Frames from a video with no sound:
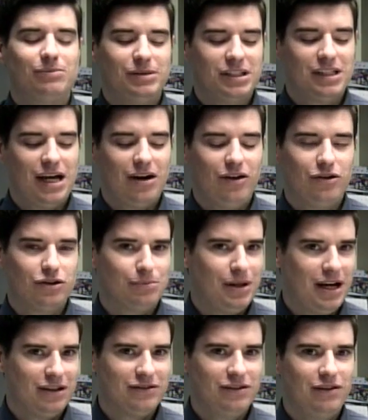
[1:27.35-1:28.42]
missed out on those
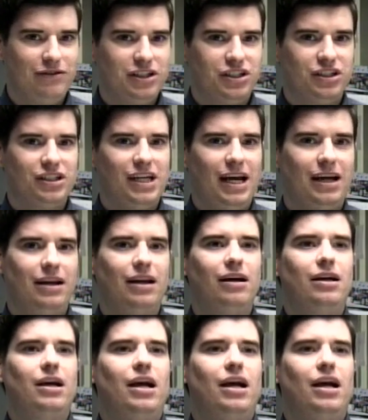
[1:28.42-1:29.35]
playoffs in Division 10.